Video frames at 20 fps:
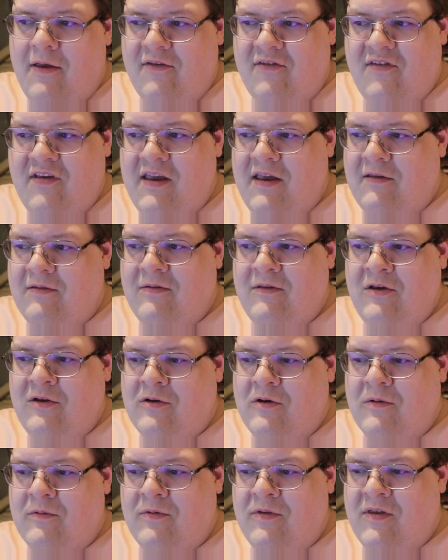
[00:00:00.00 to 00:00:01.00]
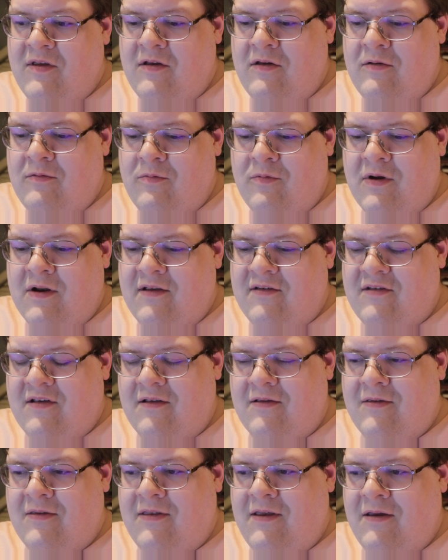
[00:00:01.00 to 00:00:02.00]
see you know the what is
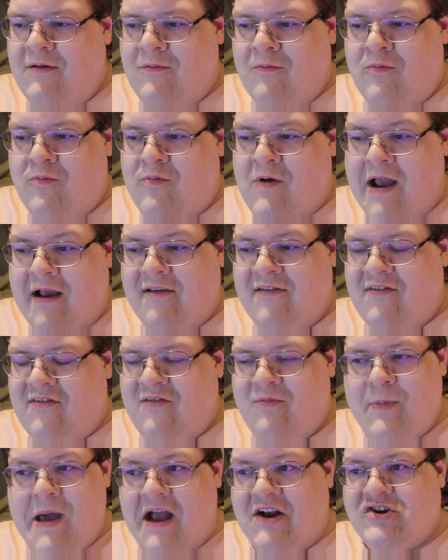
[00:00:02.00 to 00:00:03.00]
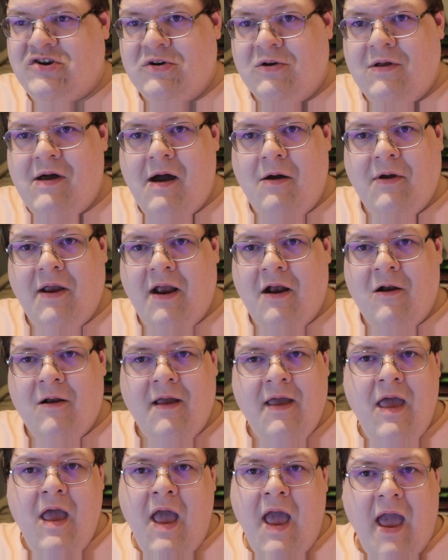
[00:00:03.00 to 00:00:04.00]
it the Rex special out here,